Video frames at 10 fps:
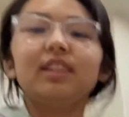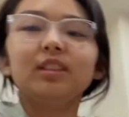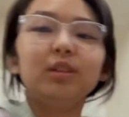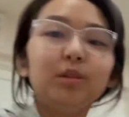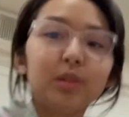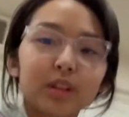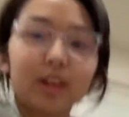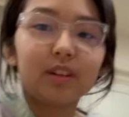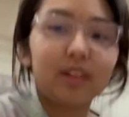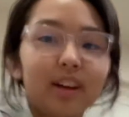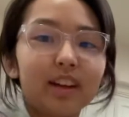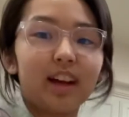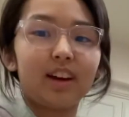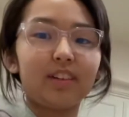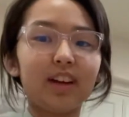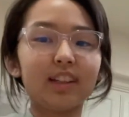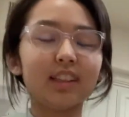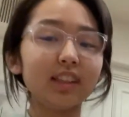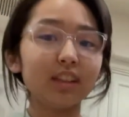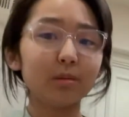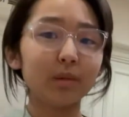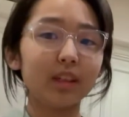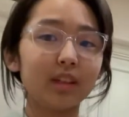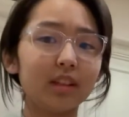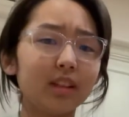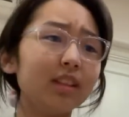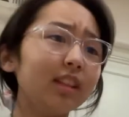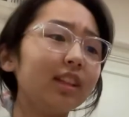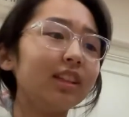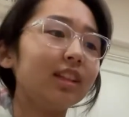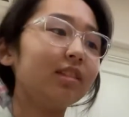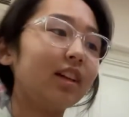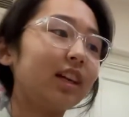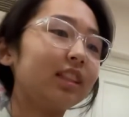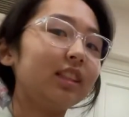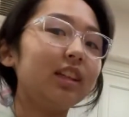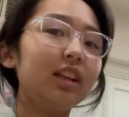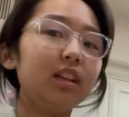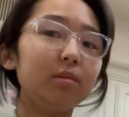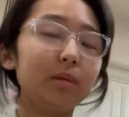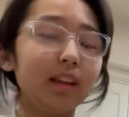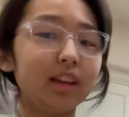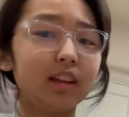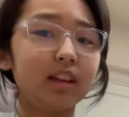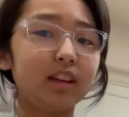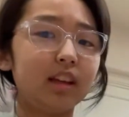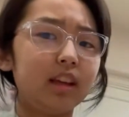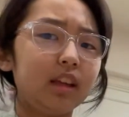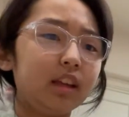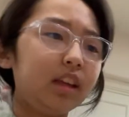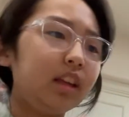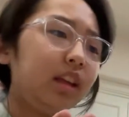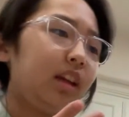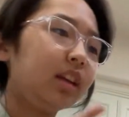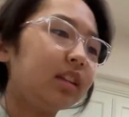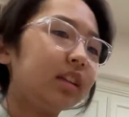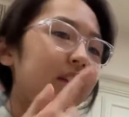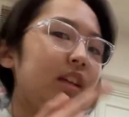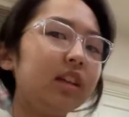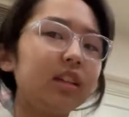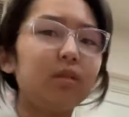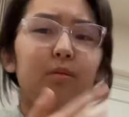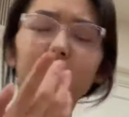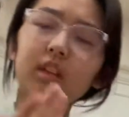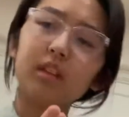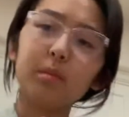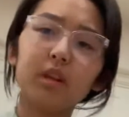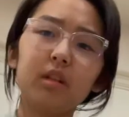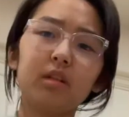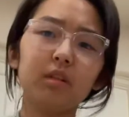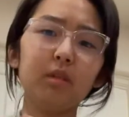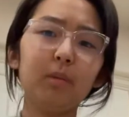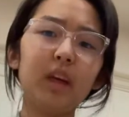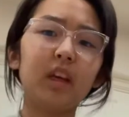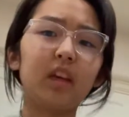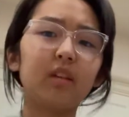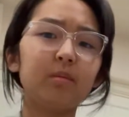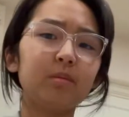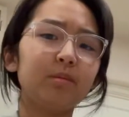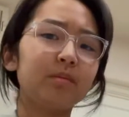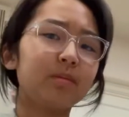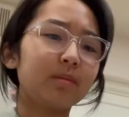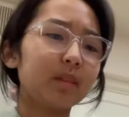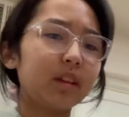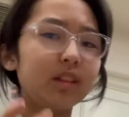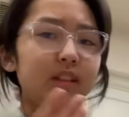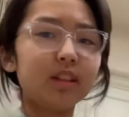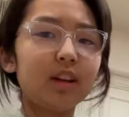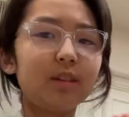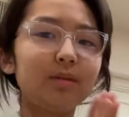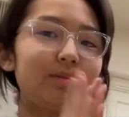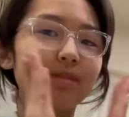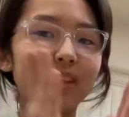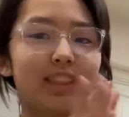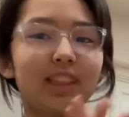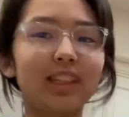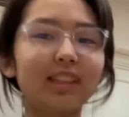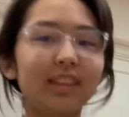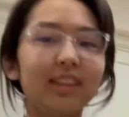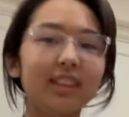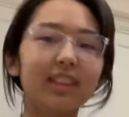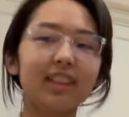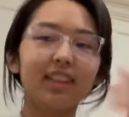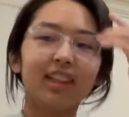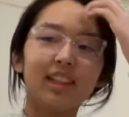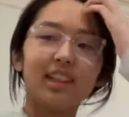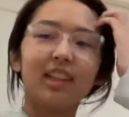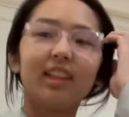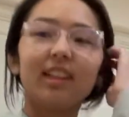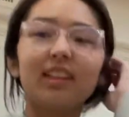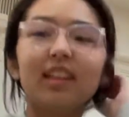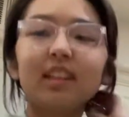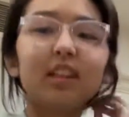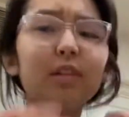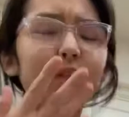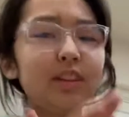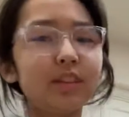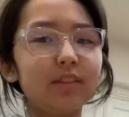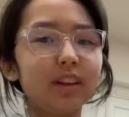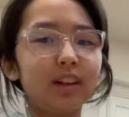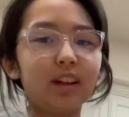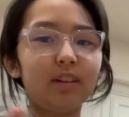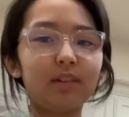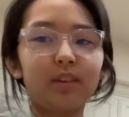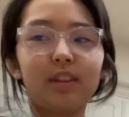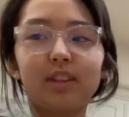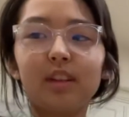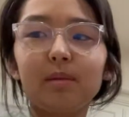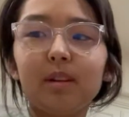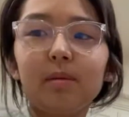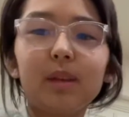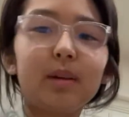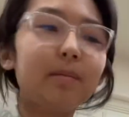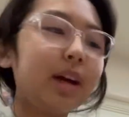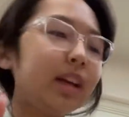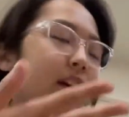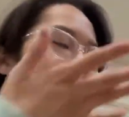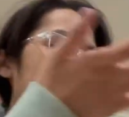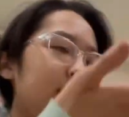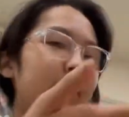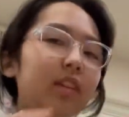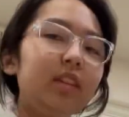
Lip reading: to show on how a synthesis reaction is related and is really similar to baking. So let's get started. So first of all, of course, I'm going to be combining all of these